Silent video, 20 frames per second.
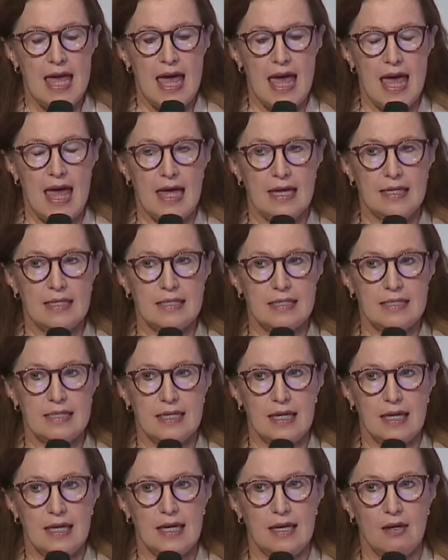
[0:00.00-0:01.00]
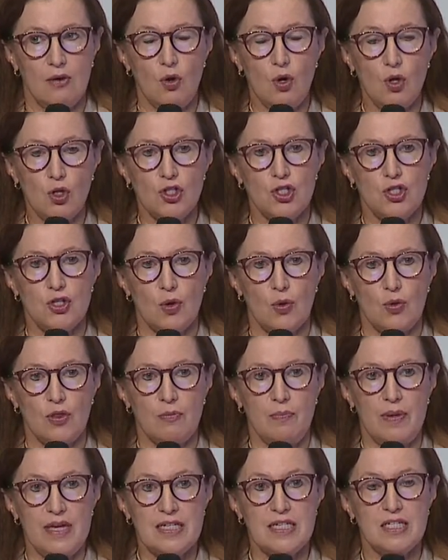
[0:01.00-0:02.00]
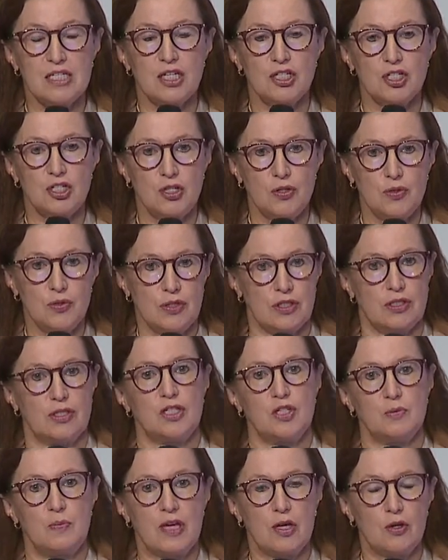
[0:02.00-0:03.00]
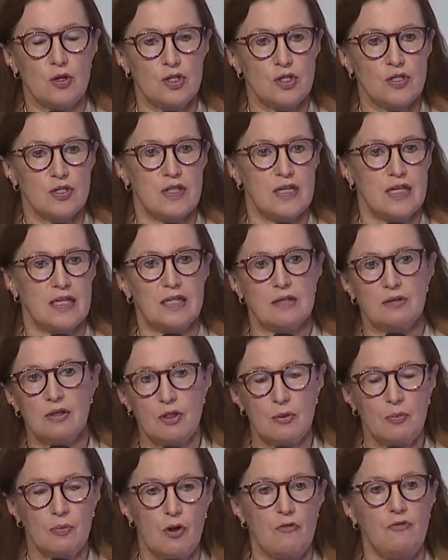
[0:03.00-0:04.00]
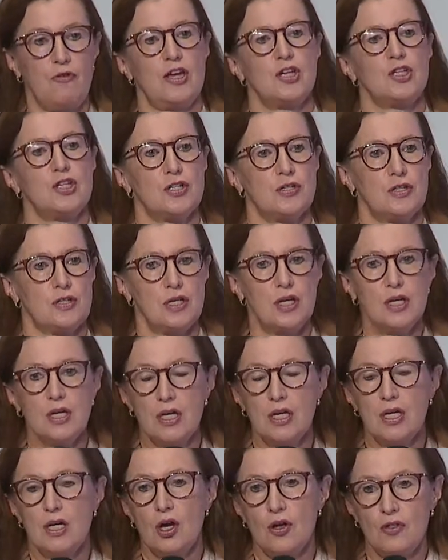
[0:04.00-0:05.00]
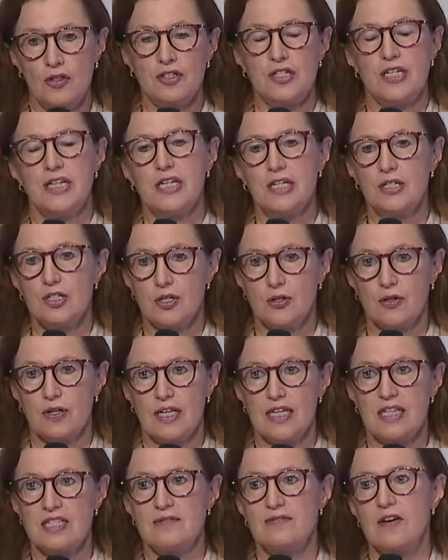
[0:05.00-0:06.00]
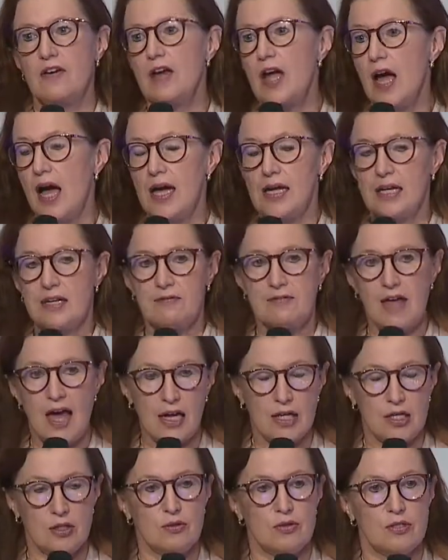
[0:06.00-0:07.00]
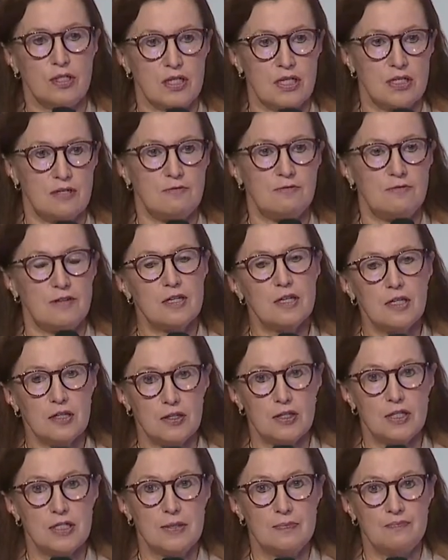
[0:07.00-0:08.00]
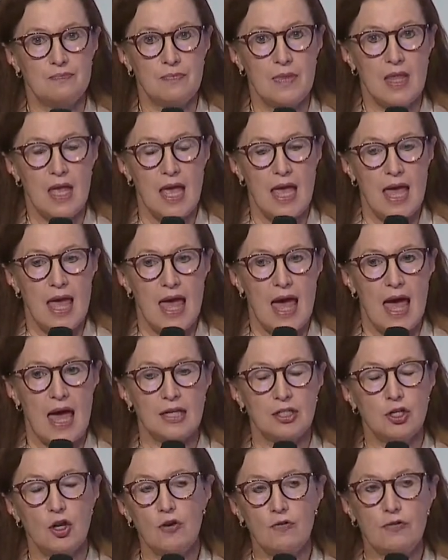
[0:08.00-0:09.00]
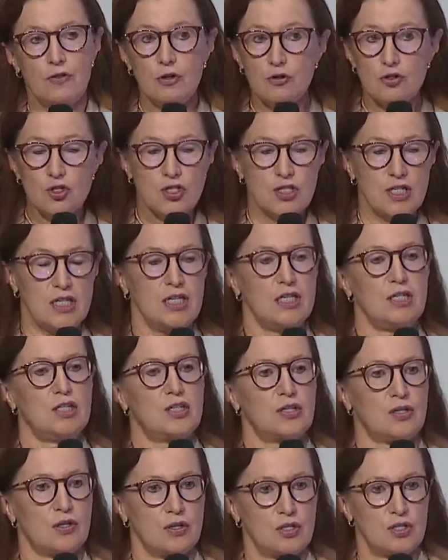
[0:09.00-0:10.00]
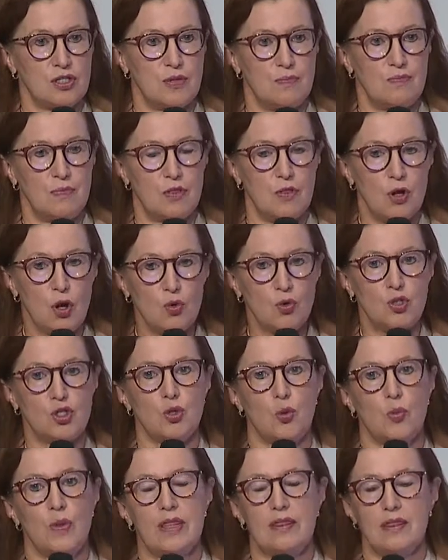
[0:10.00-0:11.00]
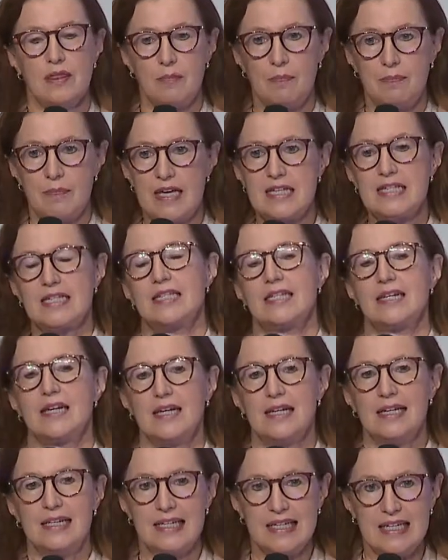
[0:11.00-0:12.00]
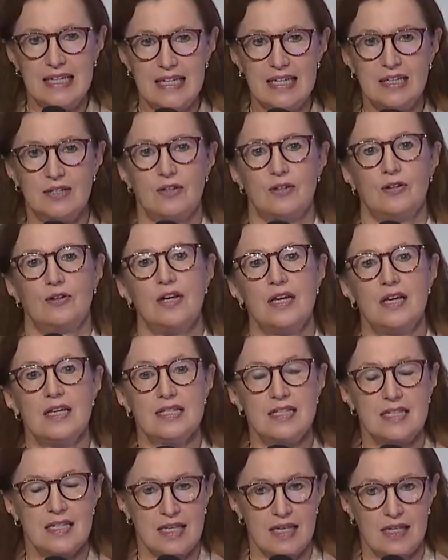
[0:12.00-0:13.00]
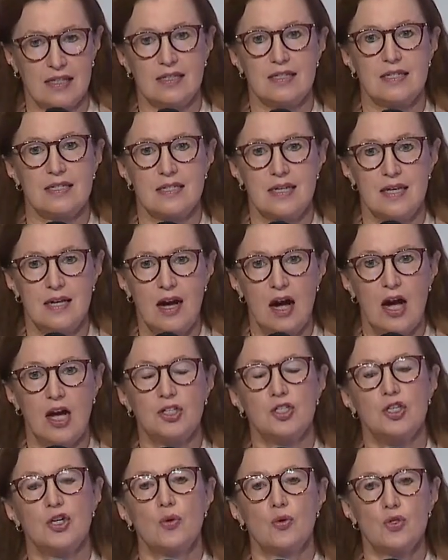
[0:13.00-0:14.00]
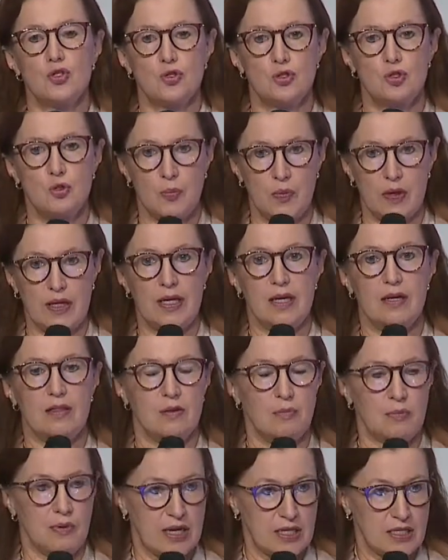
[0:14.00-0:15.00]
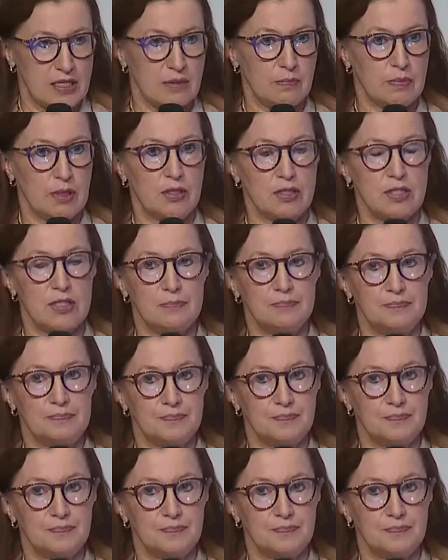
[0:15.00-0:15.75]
and also the best students, because the profession of a teacher is very highly valued in Finland. And of those teachers, those with the best leader skills are chosen to be the principals.